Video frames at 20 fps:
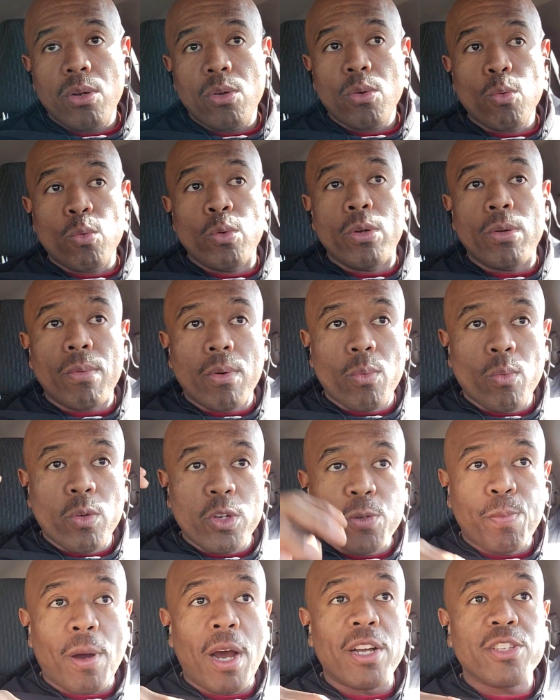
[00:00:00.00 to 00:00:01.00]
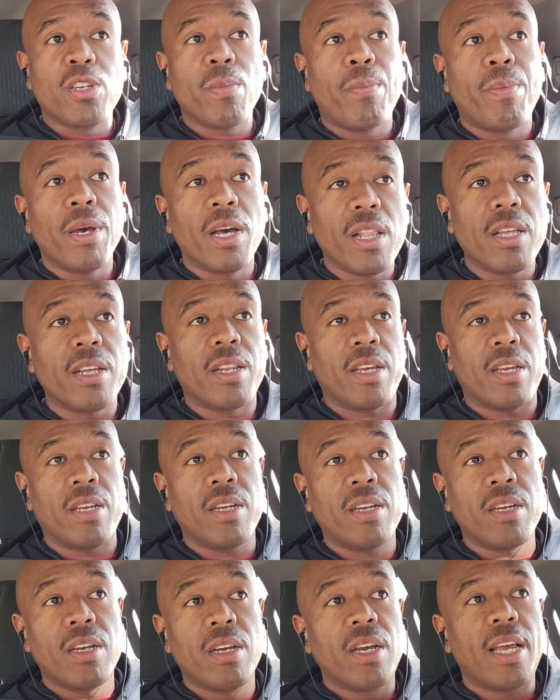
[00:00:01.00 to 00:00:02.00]
responsibility
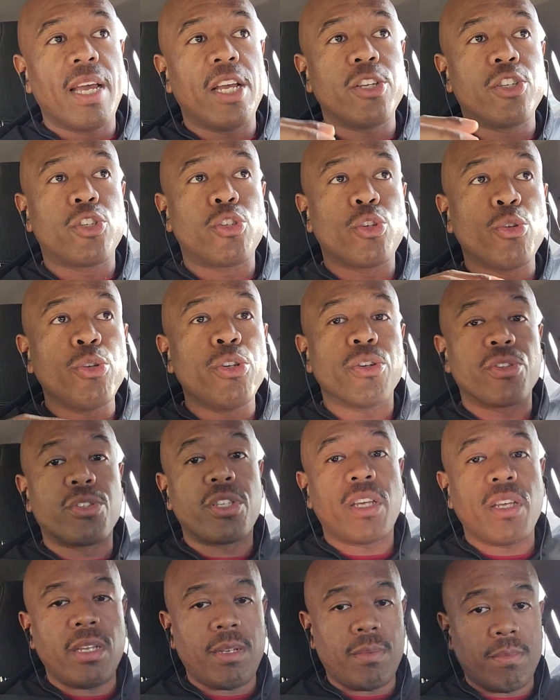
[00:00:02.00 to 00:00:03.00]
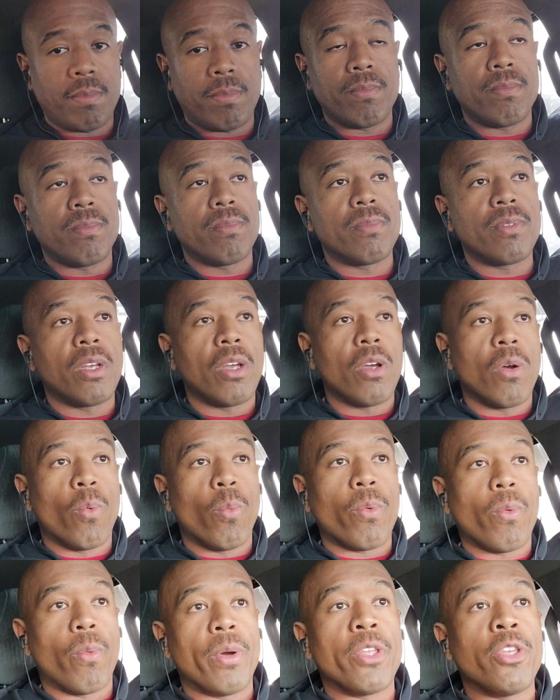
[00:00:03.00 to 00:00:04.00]
is to your team.
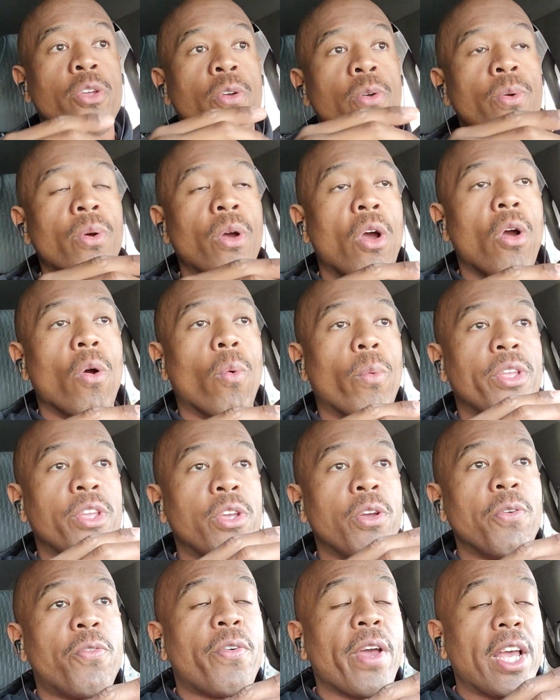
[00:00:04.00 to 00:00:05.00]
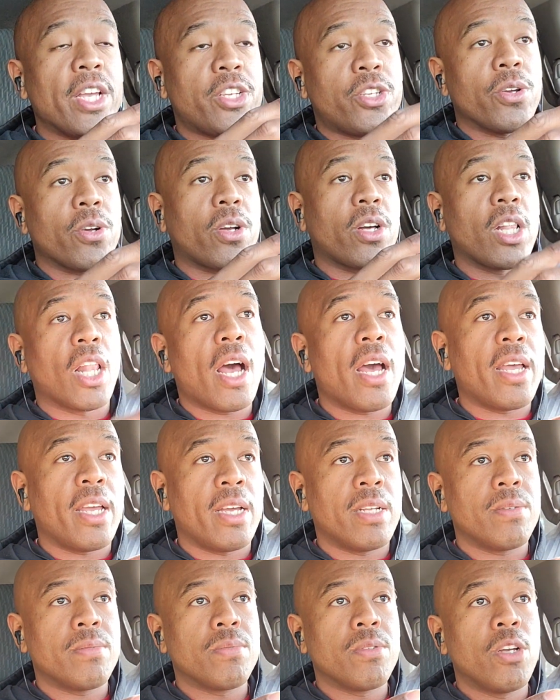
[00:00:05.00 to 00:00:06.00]
When you face your
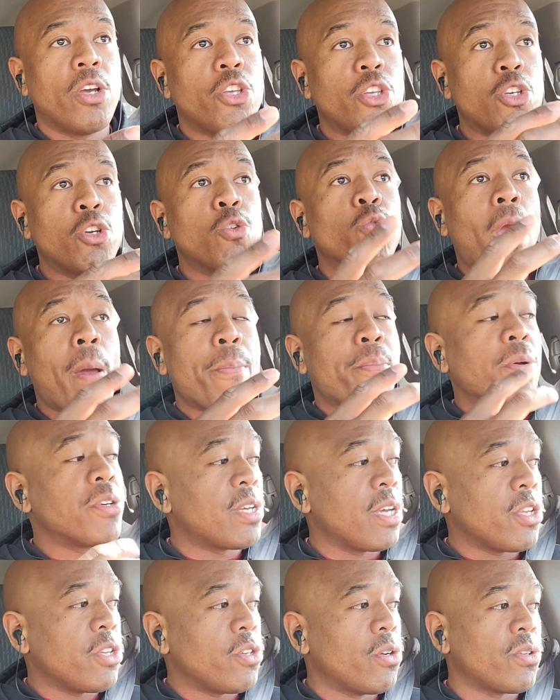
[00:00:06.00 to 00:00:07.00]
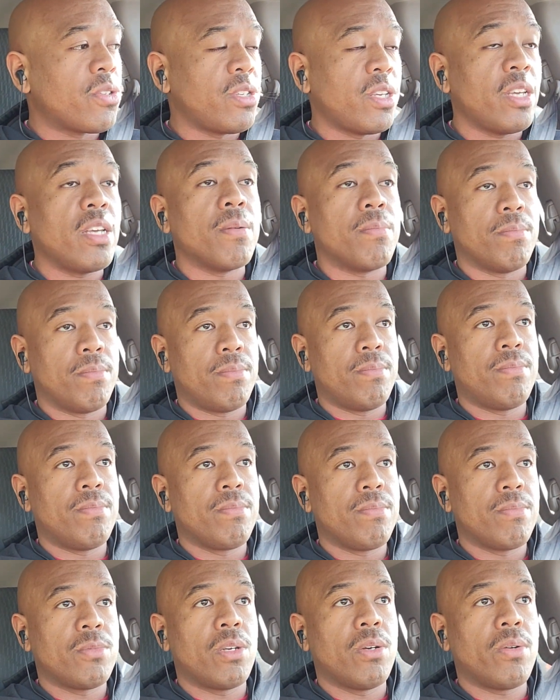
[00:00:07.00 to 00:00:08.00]
client, you represent your team,
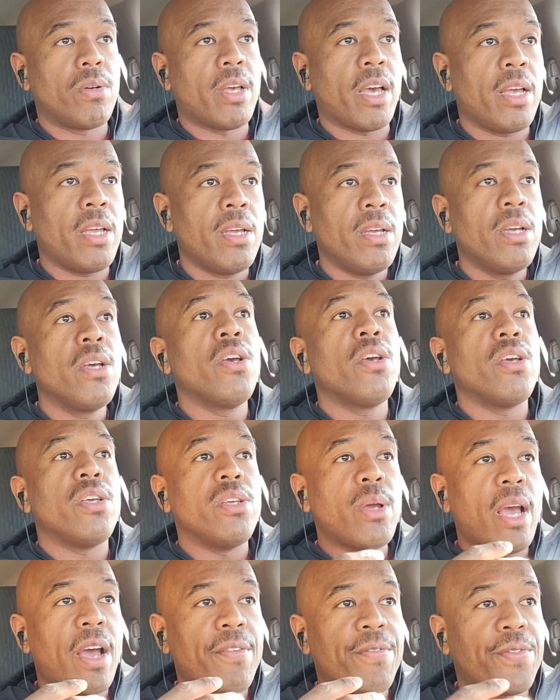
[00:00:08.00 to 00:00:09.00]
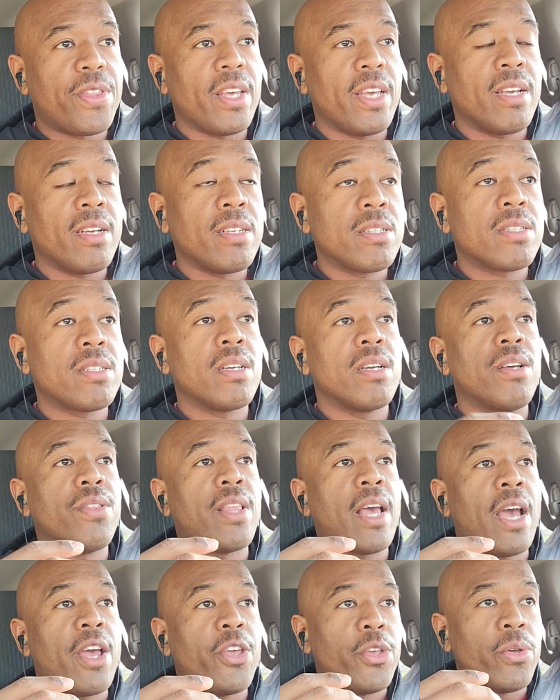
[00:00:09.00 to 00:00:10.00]
okay? You have things
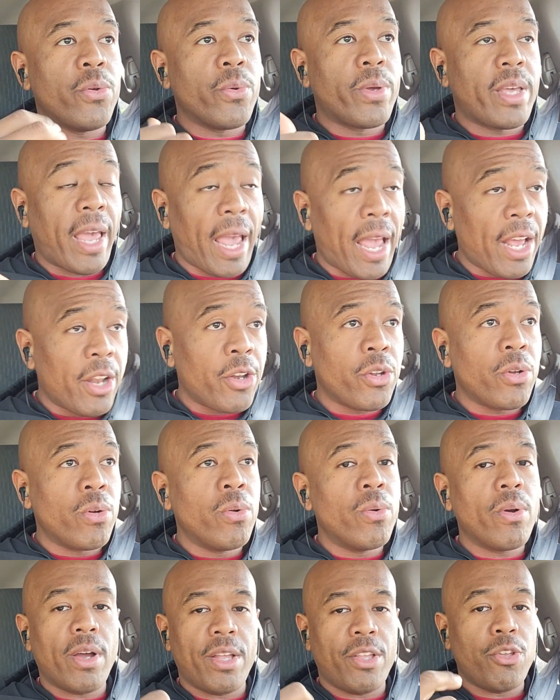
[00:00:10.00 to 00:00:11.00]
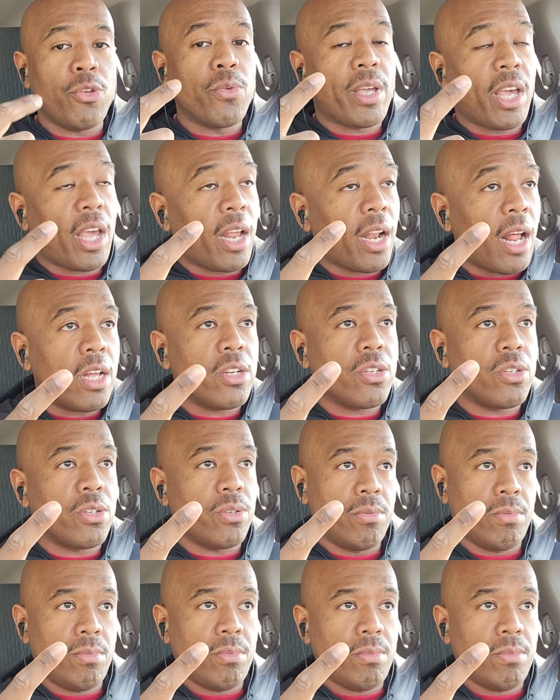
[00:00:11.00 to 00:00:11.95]
that you can do and you cannot do